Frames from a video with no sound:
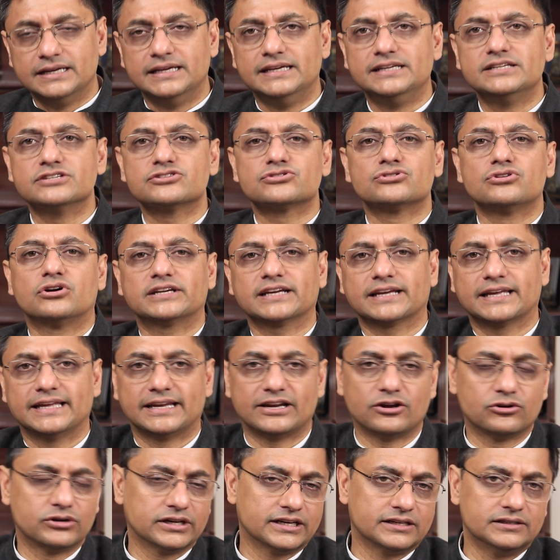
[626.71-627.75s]
It is not a
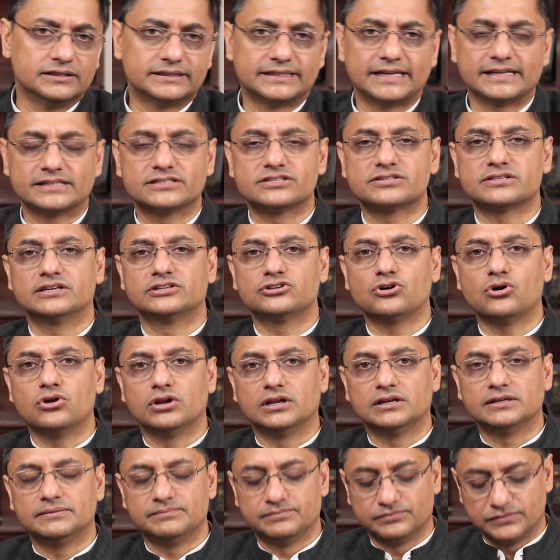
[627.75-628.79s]
canonical text at
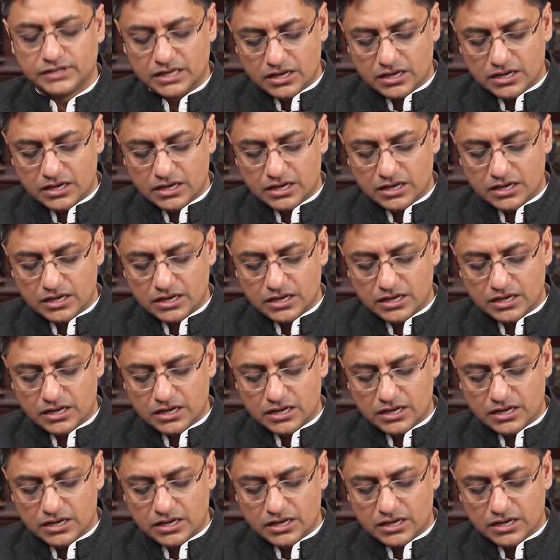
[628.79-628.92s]
all.